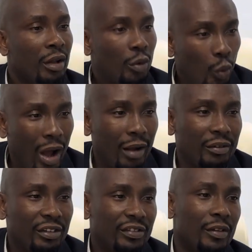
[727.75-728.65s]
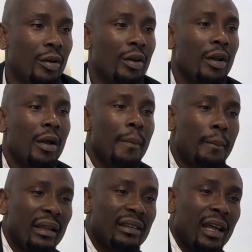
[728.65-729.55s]
One is to
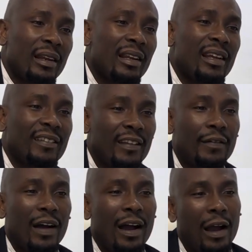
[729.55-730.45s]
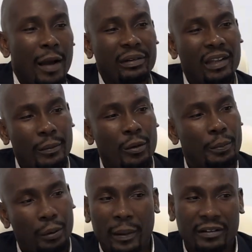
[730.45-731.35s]
maintain a safe and habitable
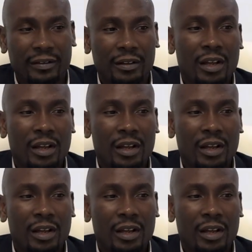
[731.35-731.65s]
property.